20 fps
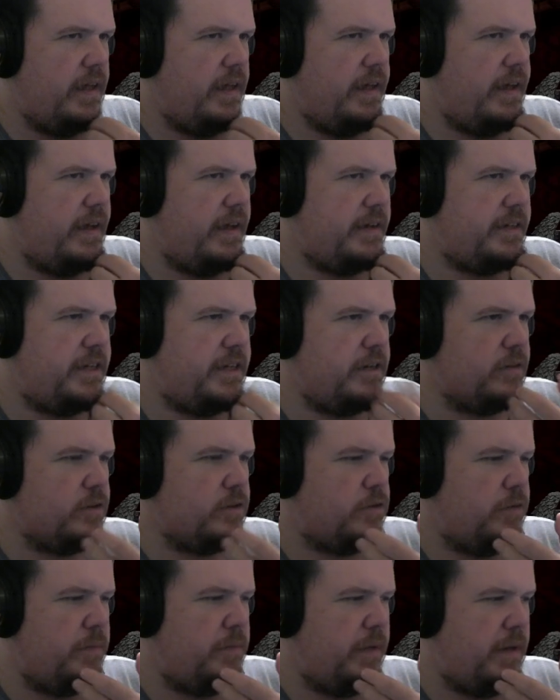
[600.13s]
it
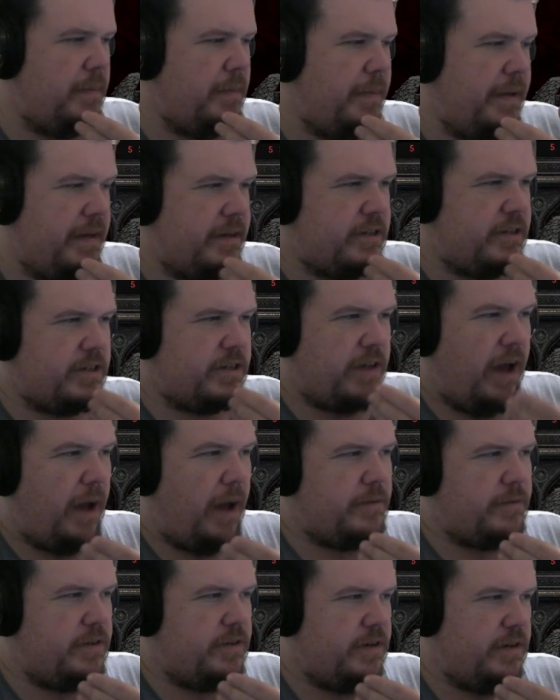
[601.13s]
deals with me being
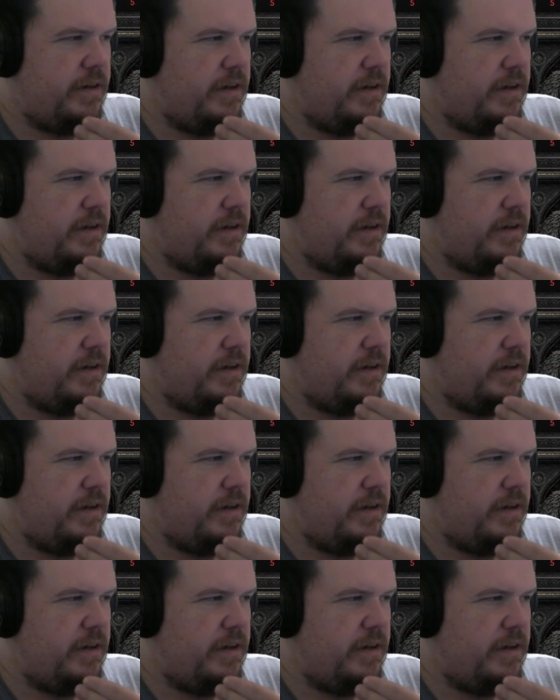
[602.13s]
stopped